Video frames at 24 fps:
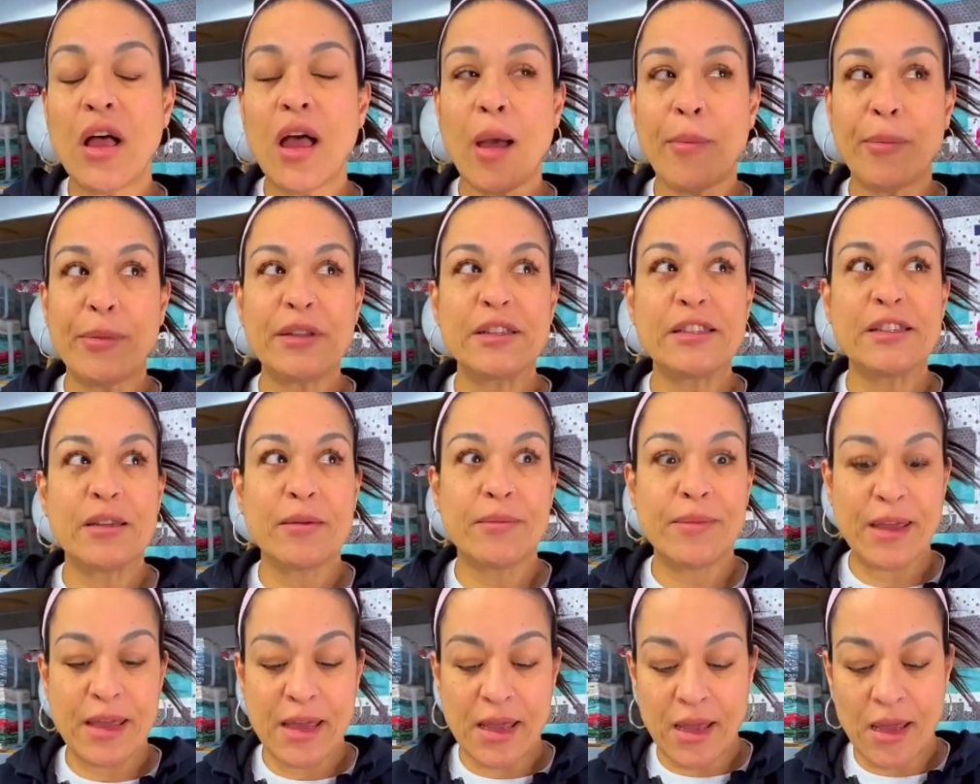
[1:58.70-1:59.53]
happen to
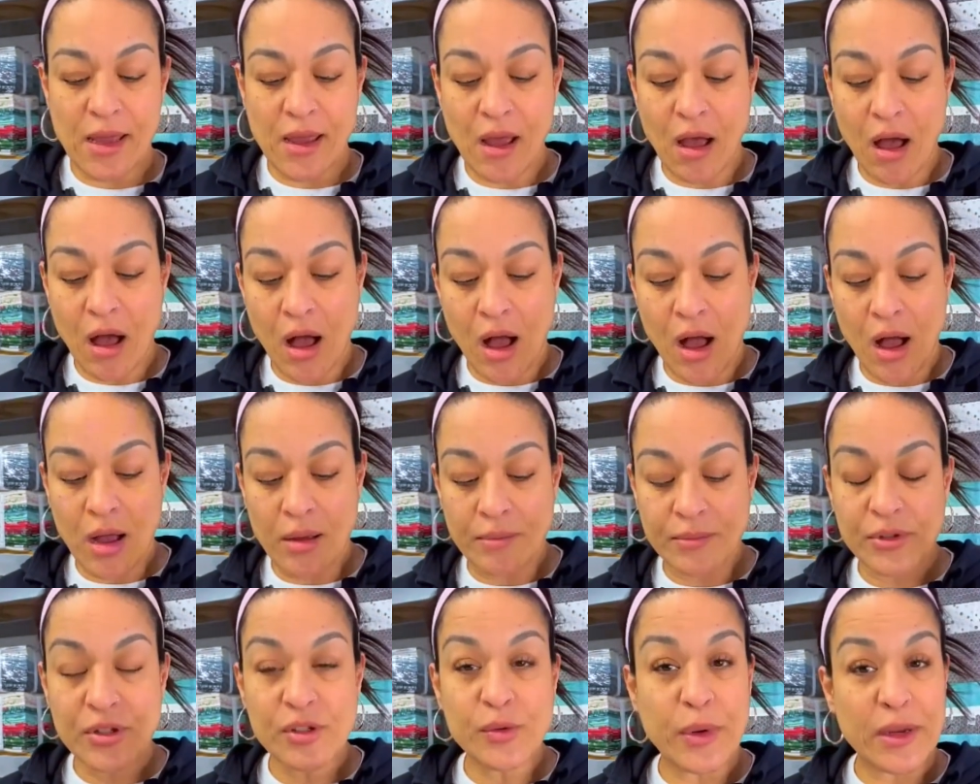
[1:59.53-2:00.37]
be
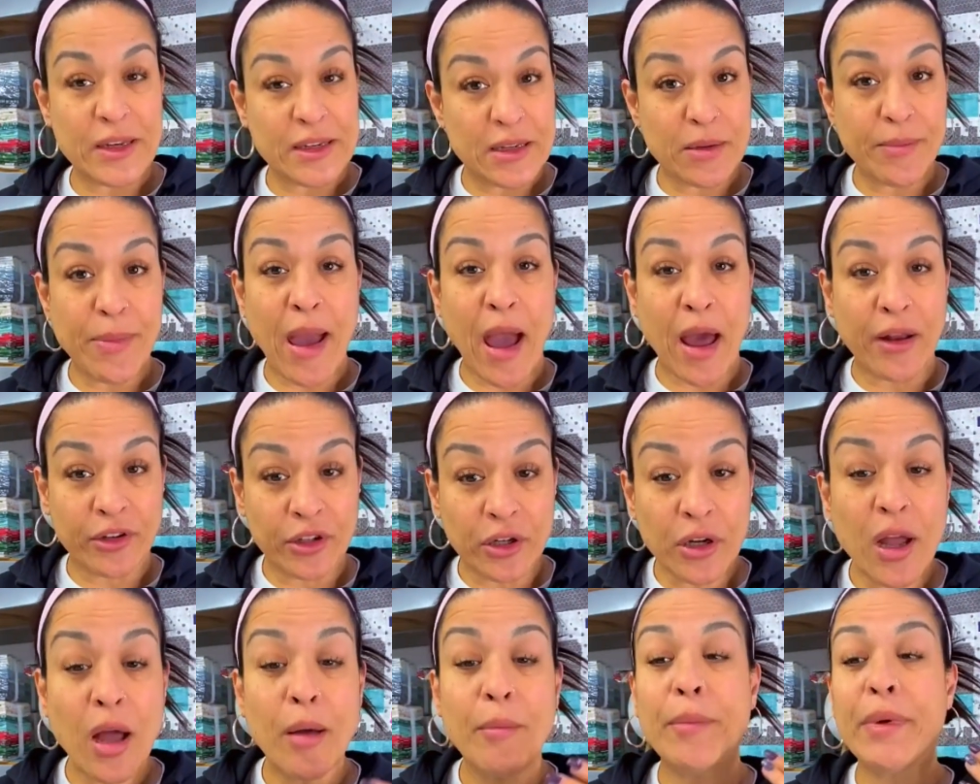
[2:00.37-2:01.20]
Sweet Tea
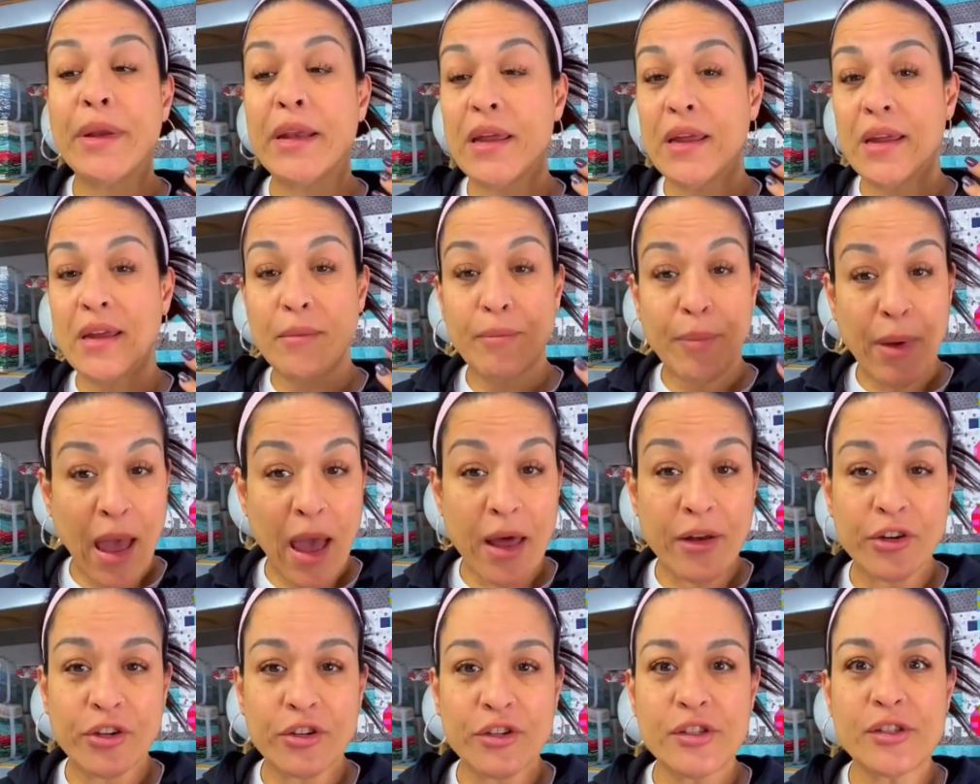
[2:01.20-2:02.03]
Pattern Company
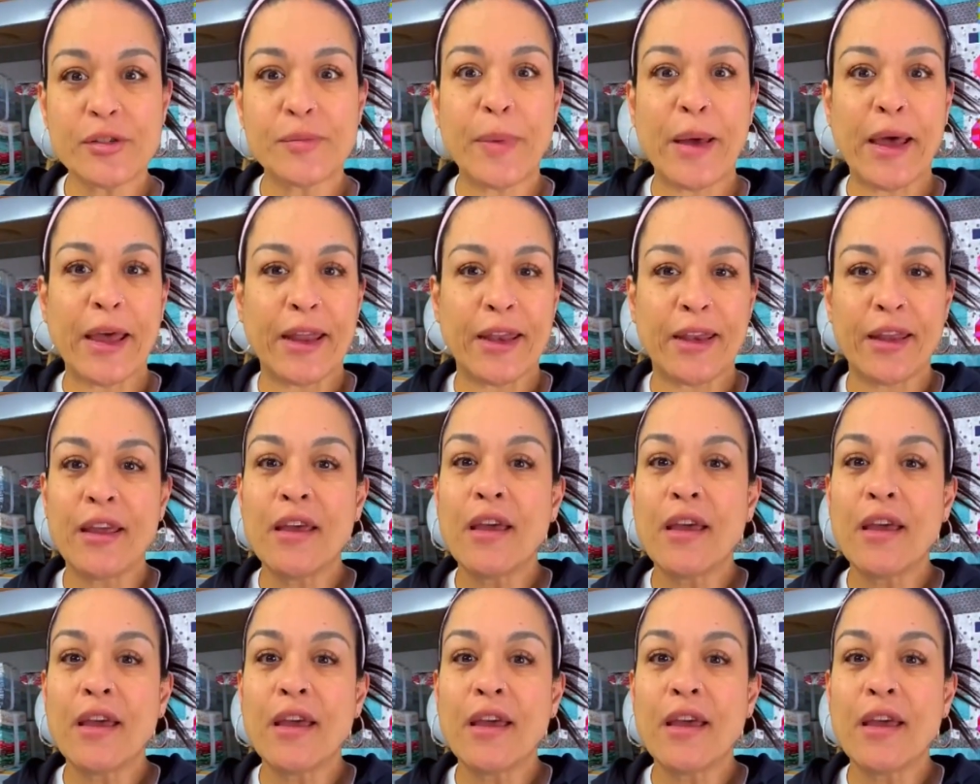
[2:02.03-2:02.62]
patterns, but